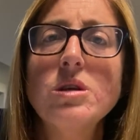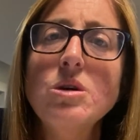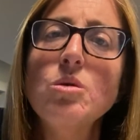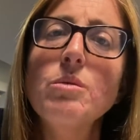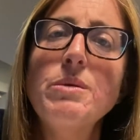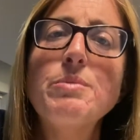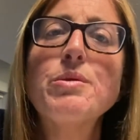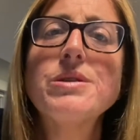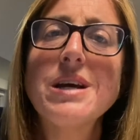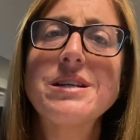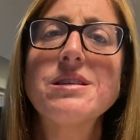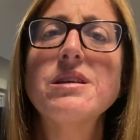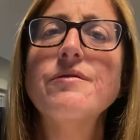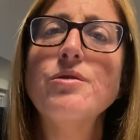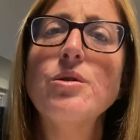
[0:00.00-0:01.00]
you will be
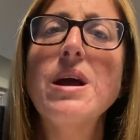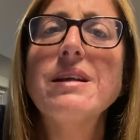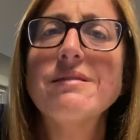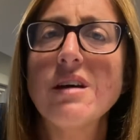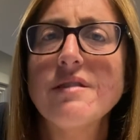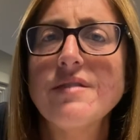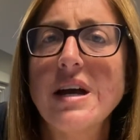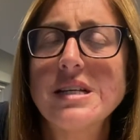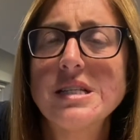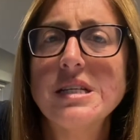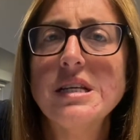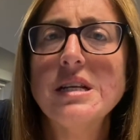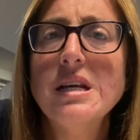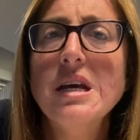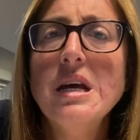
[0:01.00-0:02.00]
protected if you're
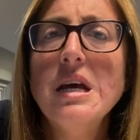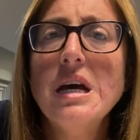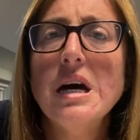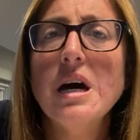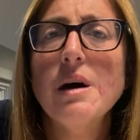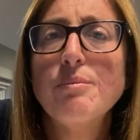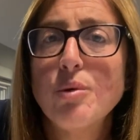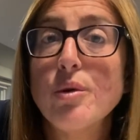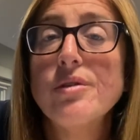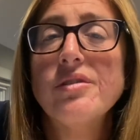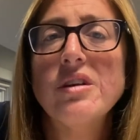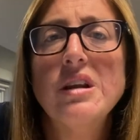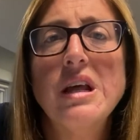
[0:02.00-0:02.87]
anti-vaccine uh, person.